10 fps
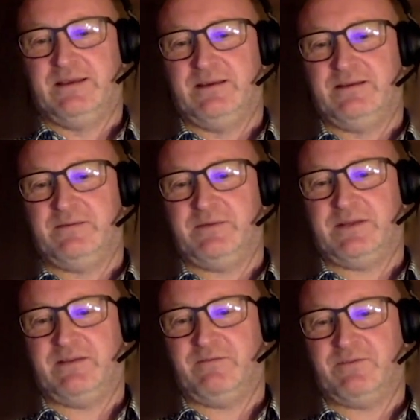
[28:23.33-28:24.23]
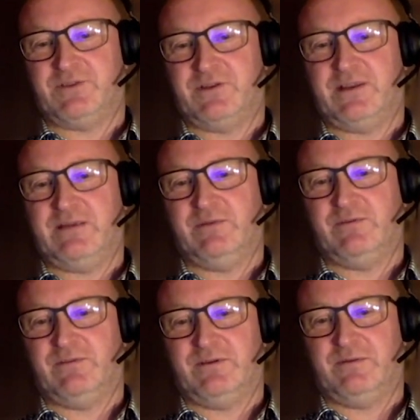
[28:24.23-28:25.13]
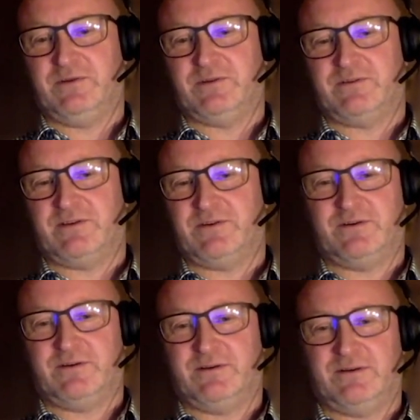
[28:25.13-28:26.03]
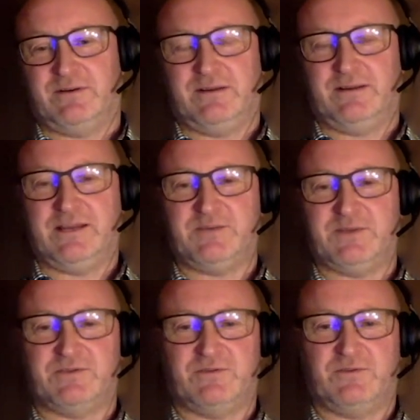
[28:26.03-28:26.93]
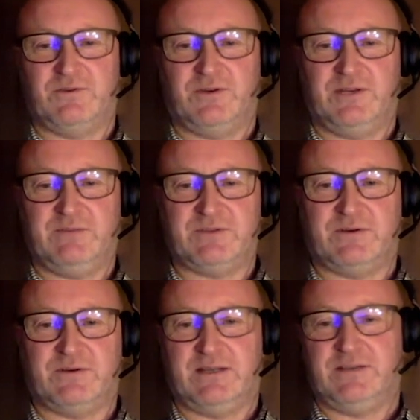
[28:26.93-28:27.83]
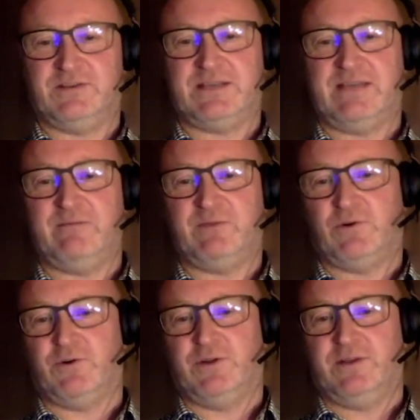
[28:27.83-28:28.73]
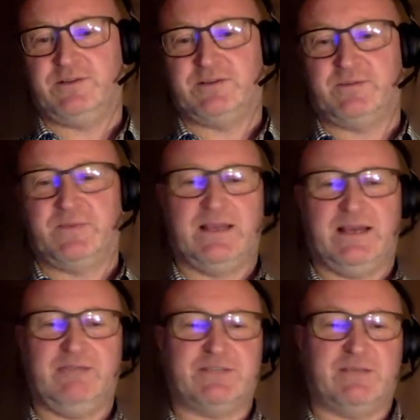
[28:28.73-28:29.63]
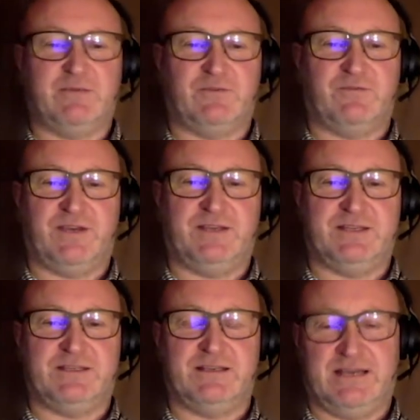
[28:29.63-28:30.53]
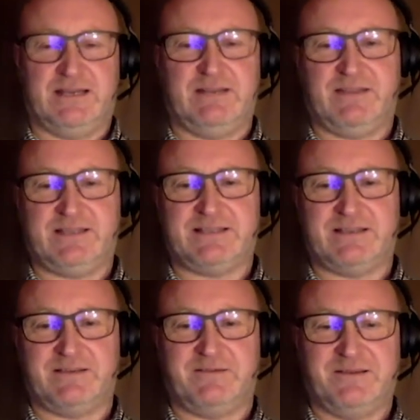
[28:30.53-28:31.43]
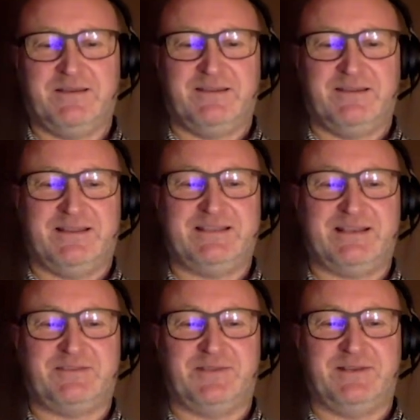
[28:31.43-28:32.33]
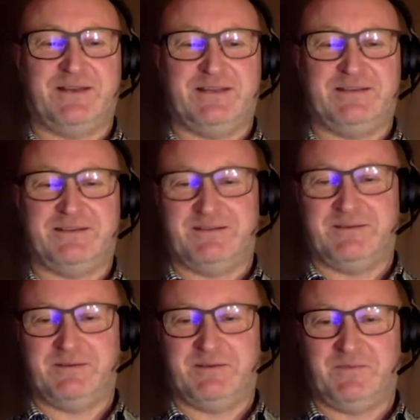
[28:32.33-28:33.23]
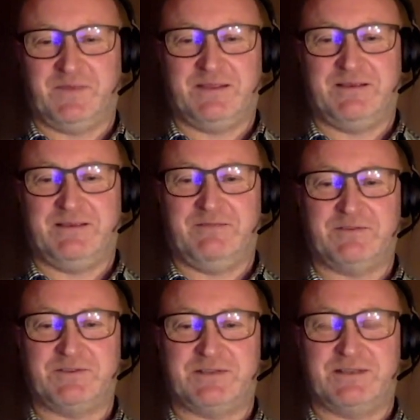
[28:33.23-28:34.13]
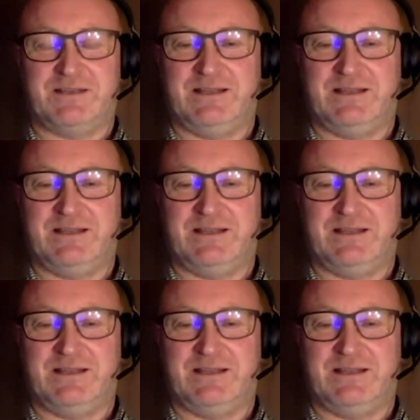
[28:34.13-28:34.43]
But I was unable because of other engagements to join him, so I just gave him the coordinates, and he was able to find it. And that's actually great. It's